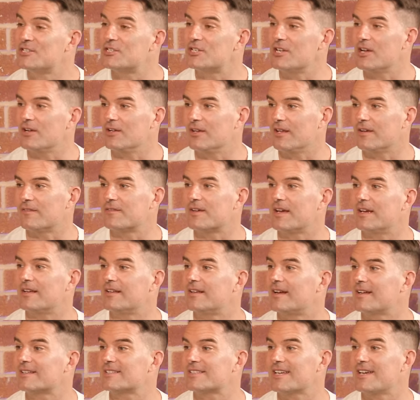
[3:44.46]
Do you know,
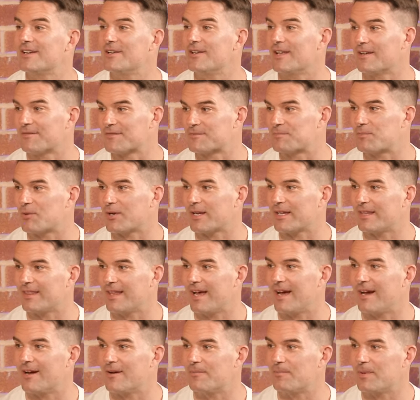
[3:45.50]
I'd say he loves bringing
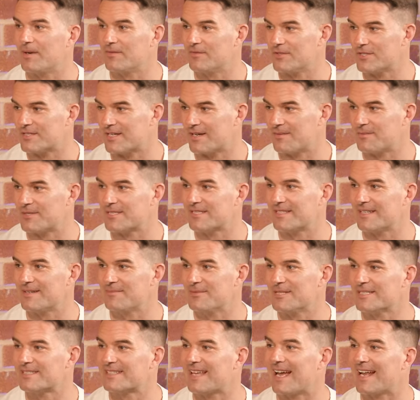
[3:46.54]
that up every time I see
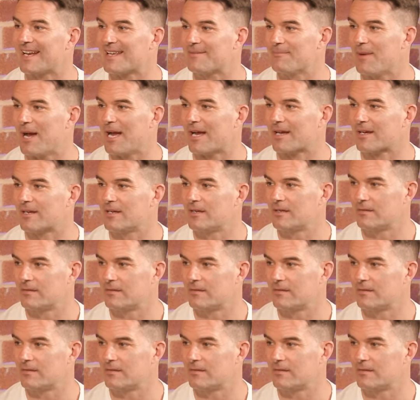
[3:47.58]
him. Who? It's Danny Mac.